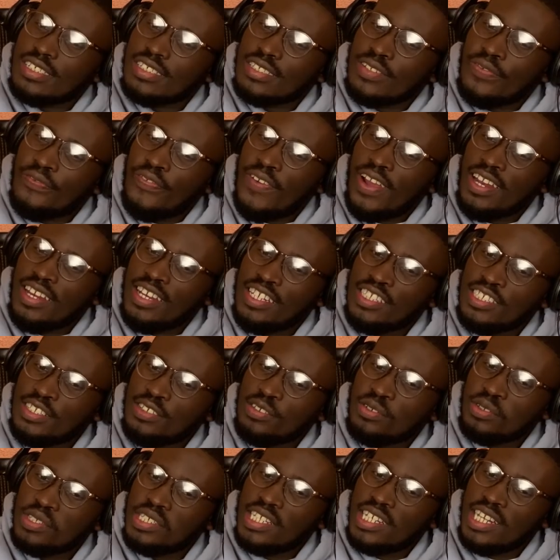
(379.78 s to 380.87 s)
The foundation
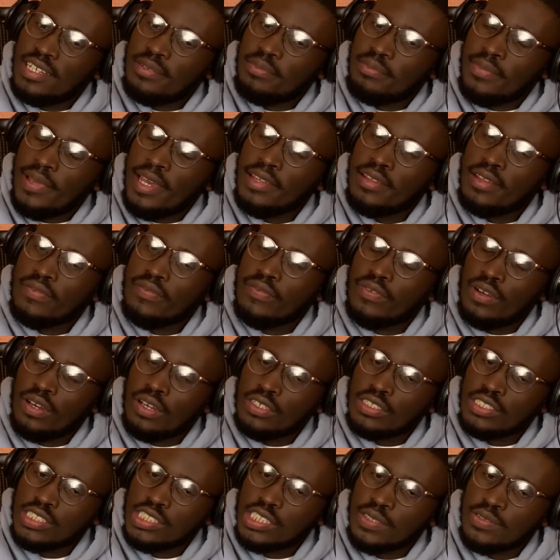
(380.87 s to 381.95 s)
low-key like man
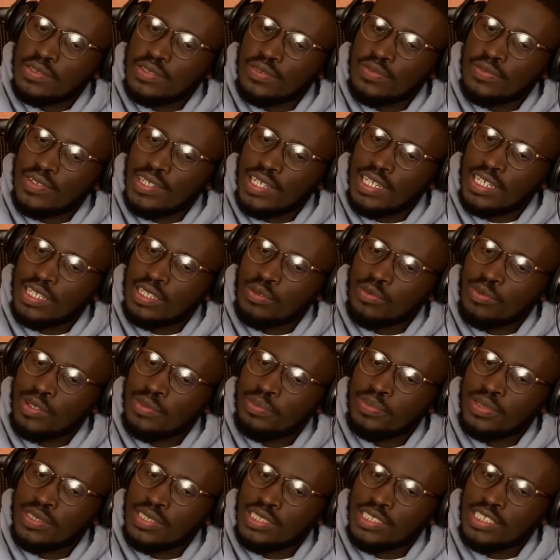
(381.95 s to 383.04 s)
advanced in terms of like
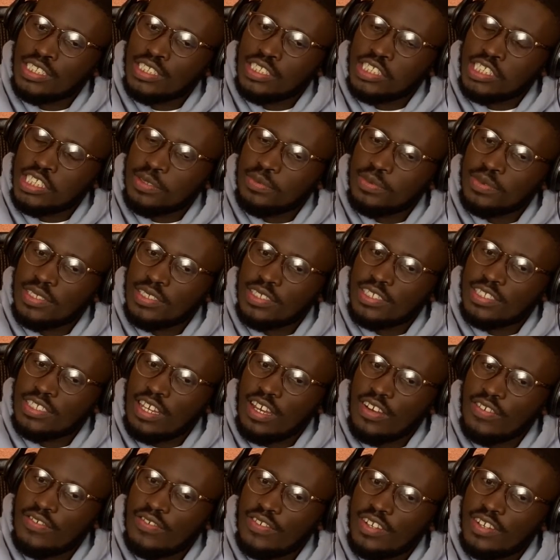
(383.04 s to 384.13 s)
weapons and ships and stuff.